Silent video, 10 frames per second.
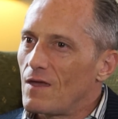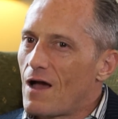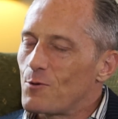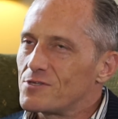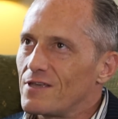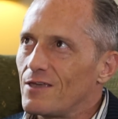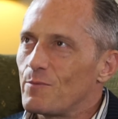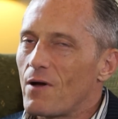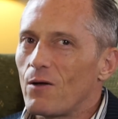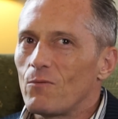I was thinking
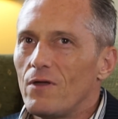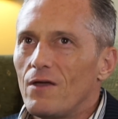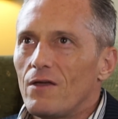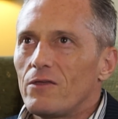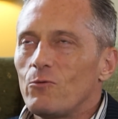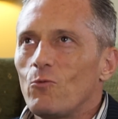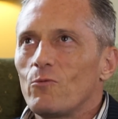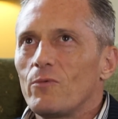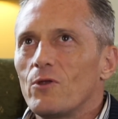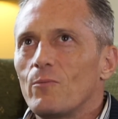about you know,